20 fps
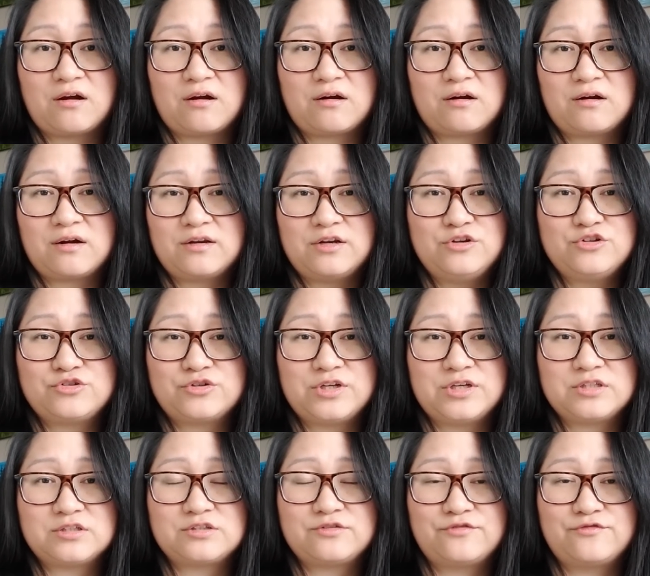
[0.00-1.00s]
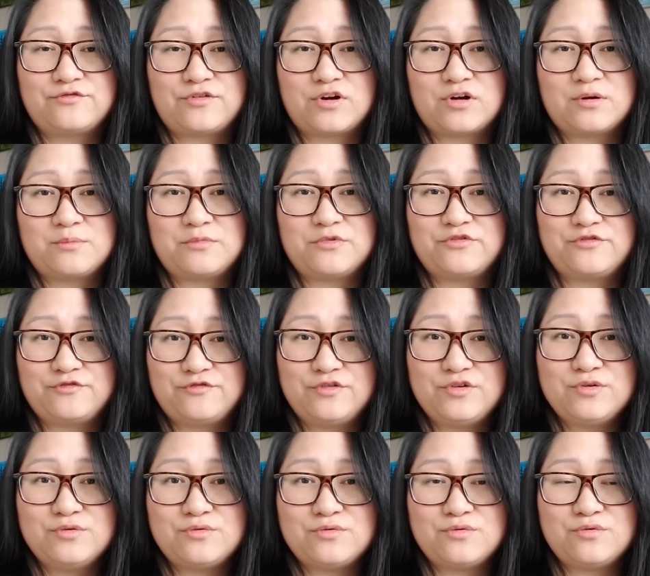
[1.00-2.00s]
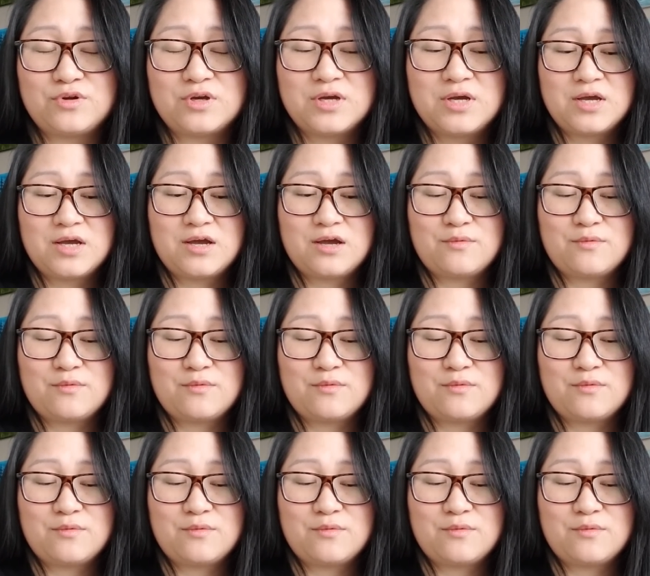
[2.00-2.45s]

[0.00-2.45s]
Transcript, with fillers: our nutrients from food,